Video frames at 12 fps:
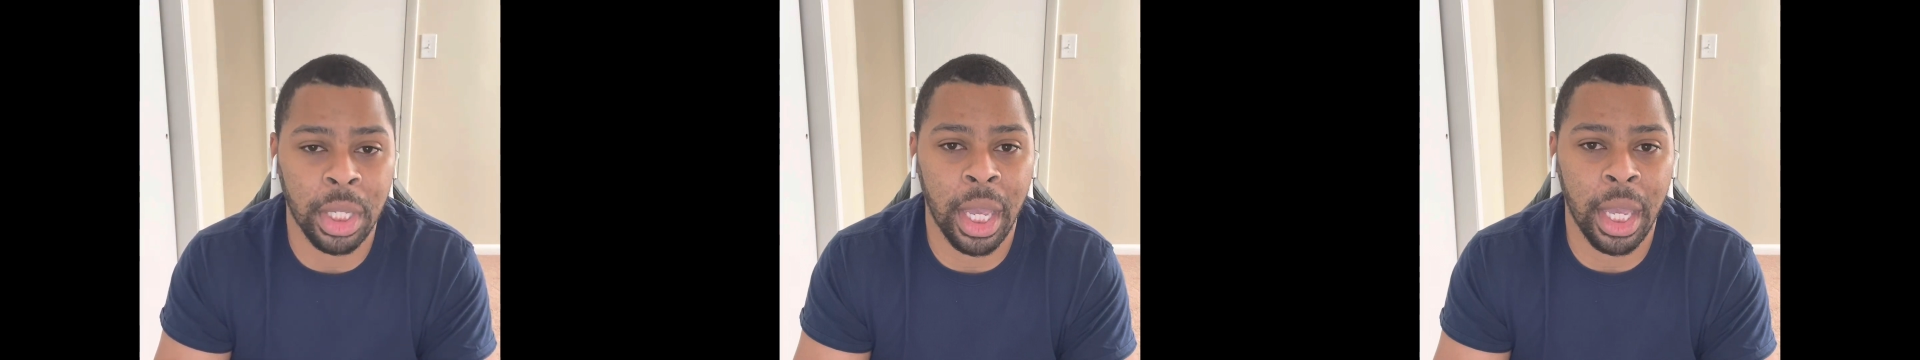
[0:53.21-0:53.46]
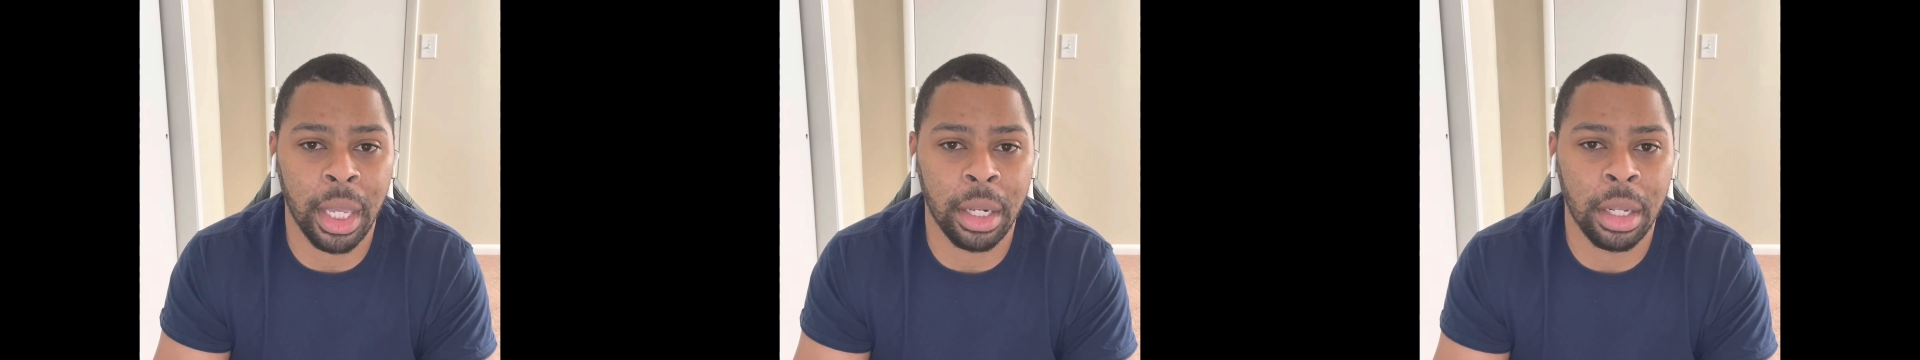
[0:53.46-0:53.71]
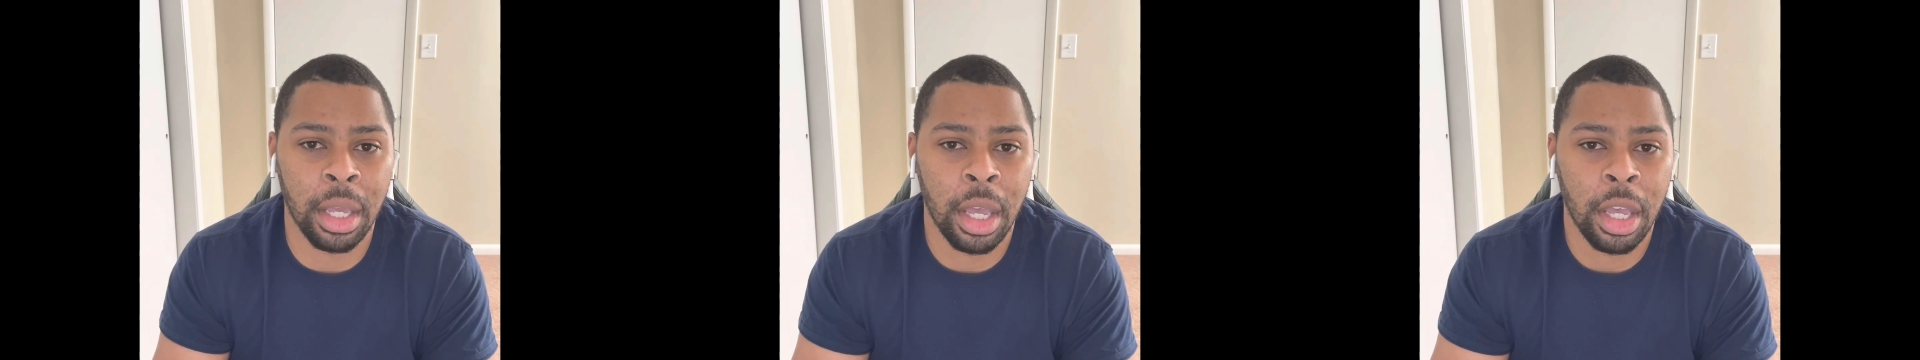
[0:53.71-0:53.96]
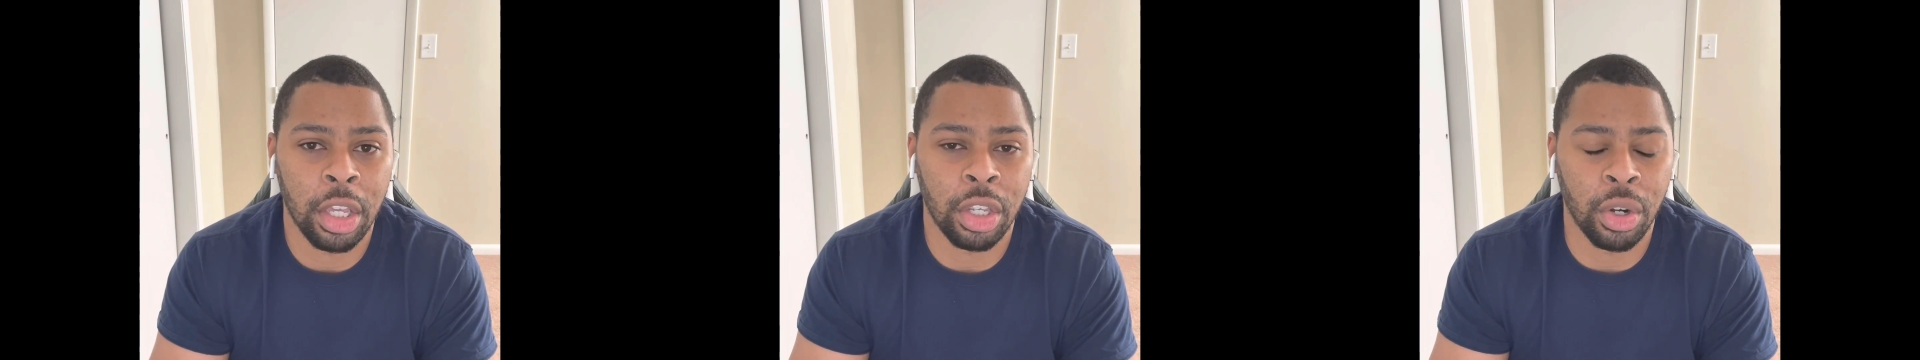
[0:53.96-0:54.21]
and
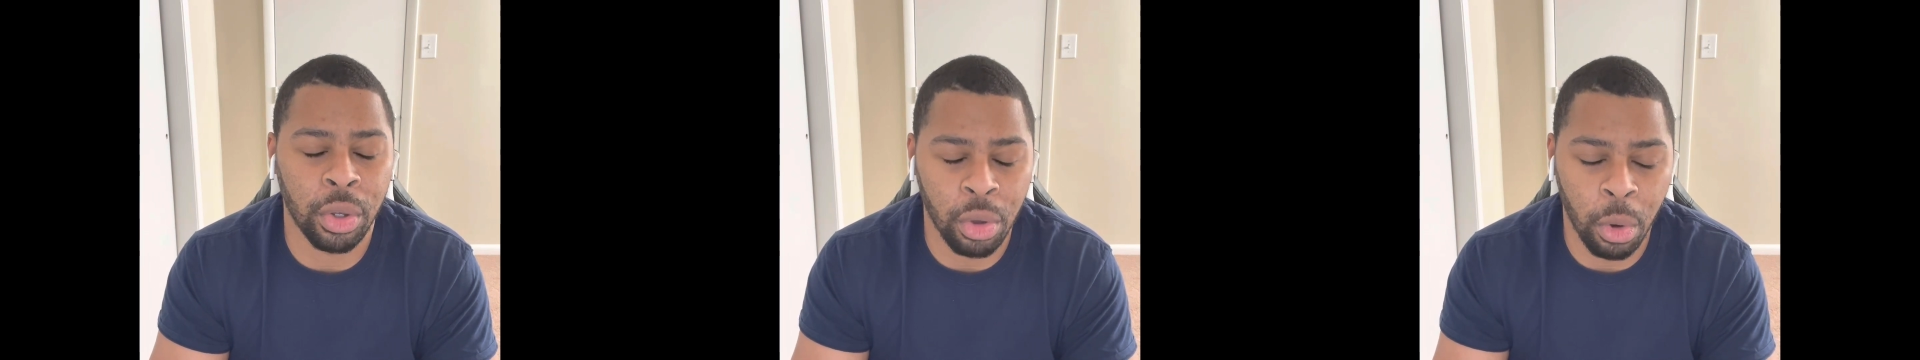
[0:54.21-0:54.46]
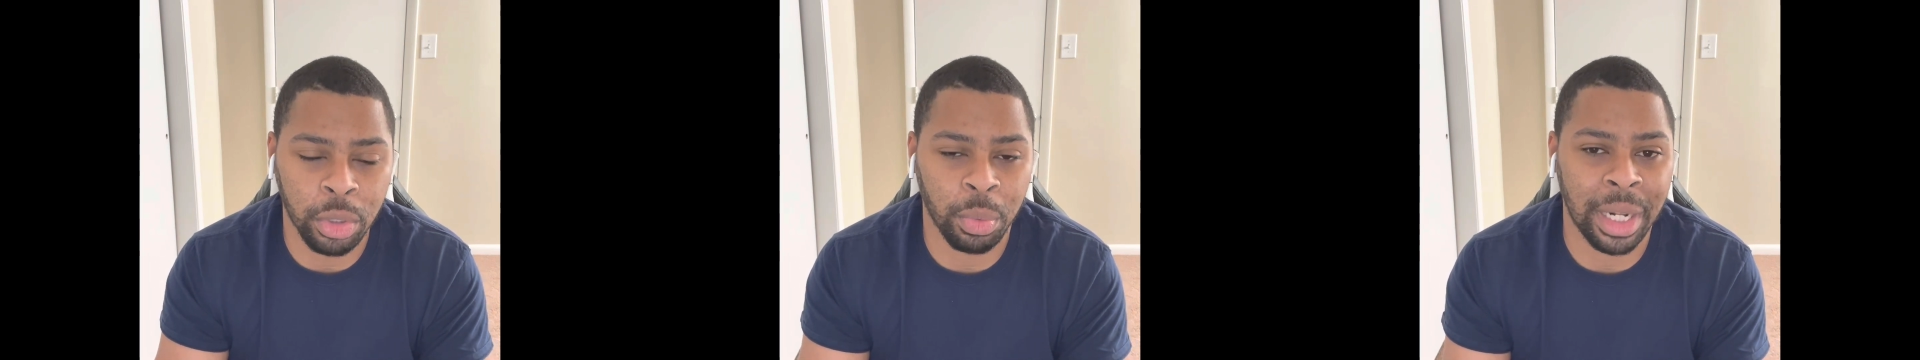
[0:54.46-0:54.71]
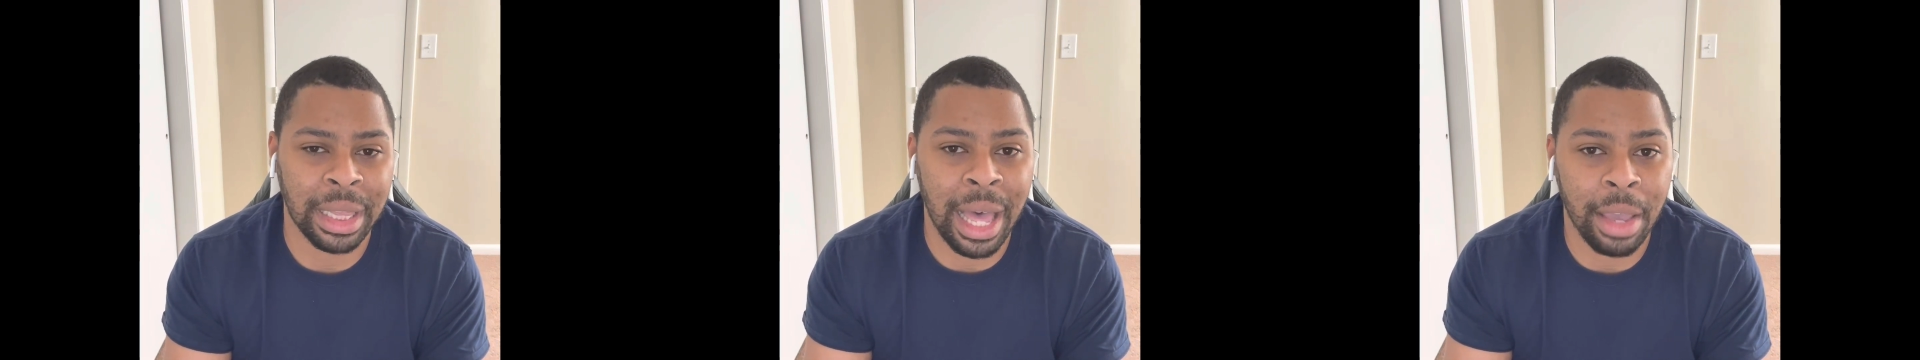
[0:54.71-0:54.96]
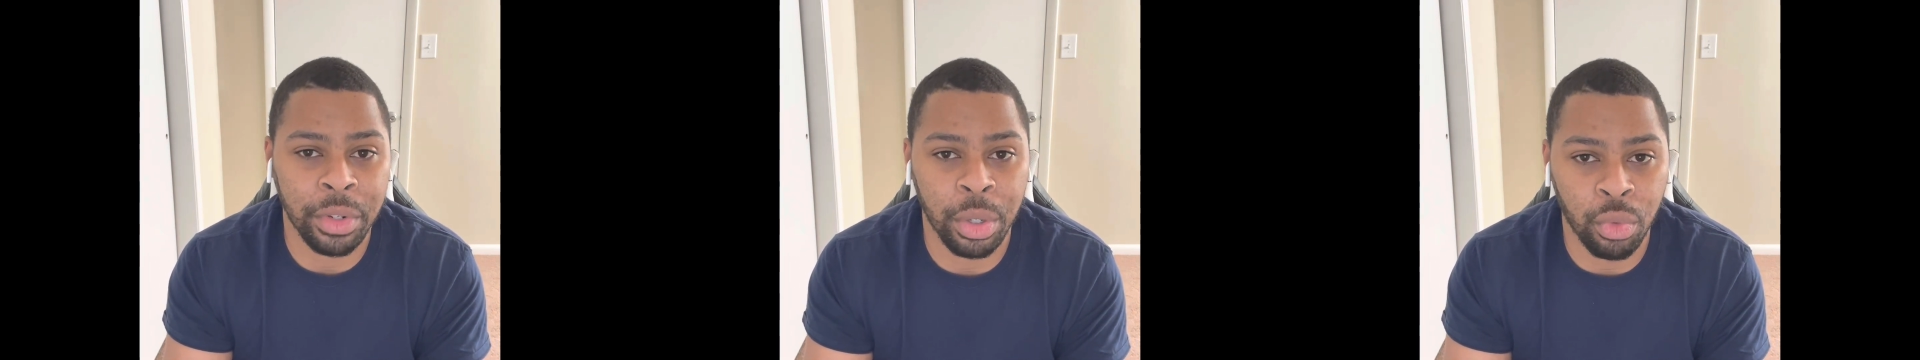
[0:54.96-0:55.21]
you always want to
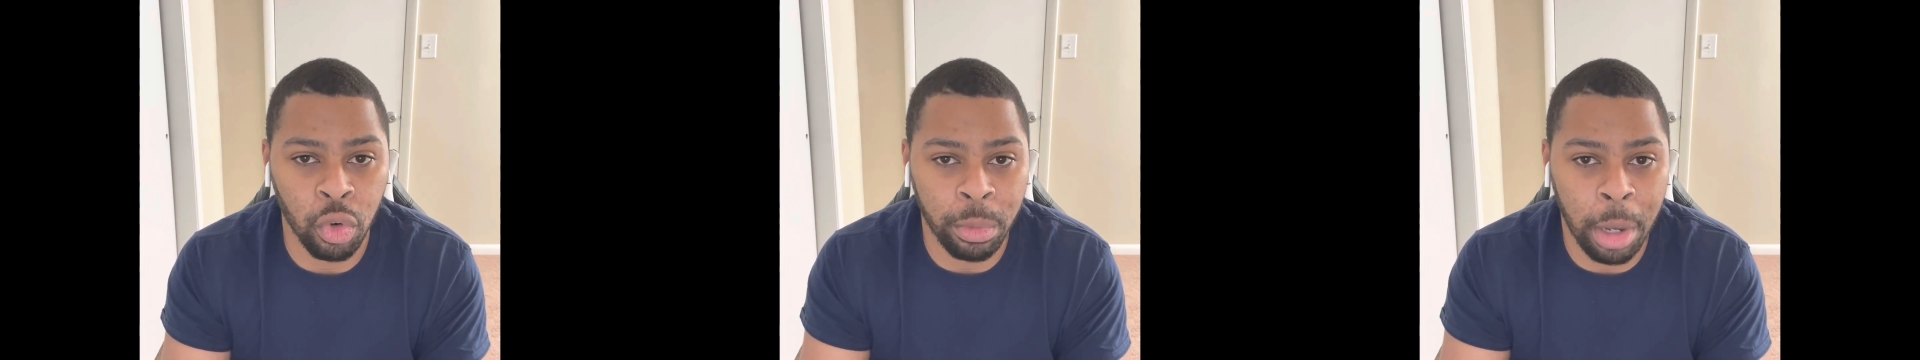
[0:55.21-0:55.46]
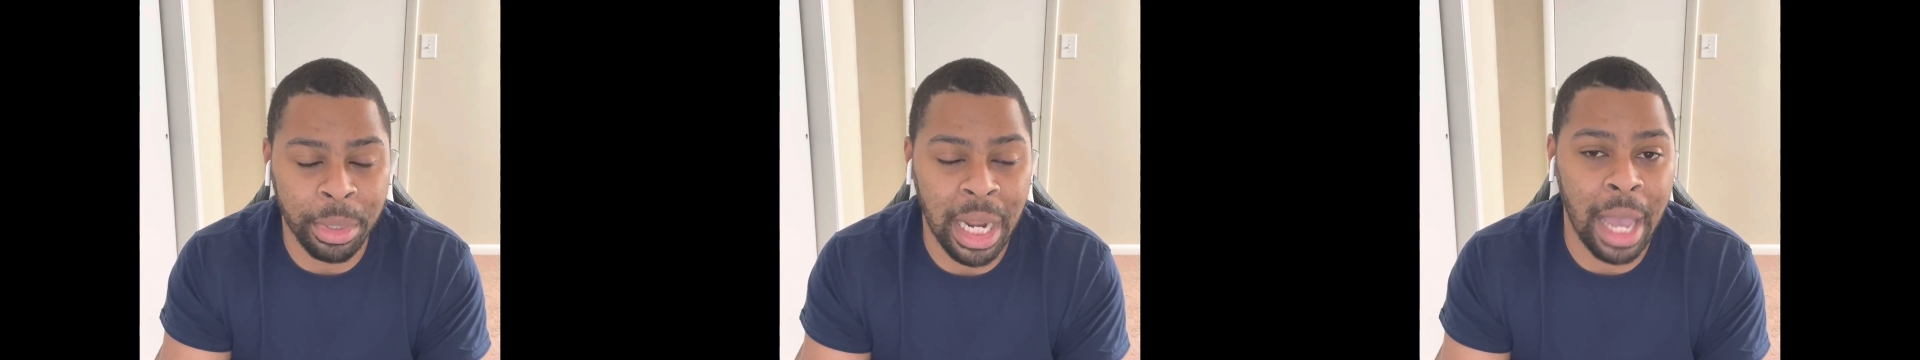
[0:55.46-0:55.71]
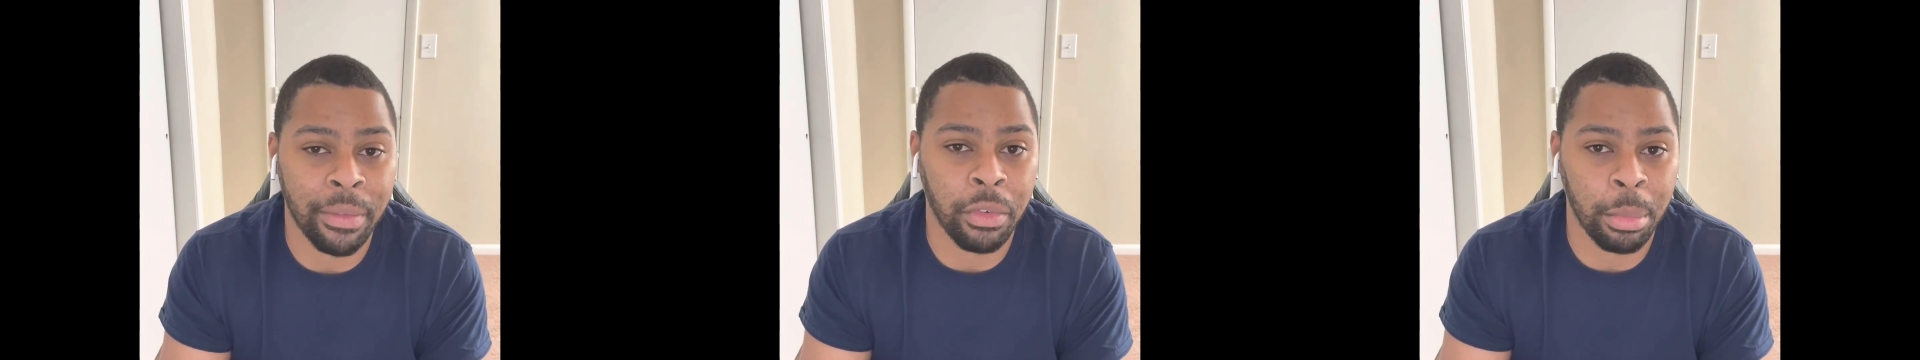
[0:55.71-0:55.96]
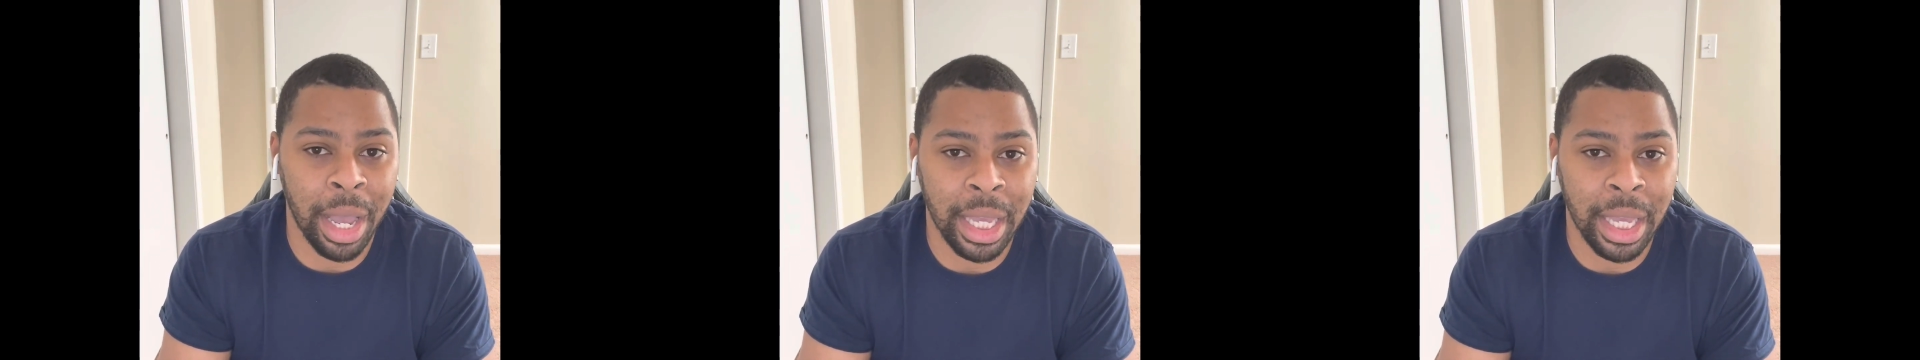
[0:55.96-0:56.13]
liven the room up and have everybody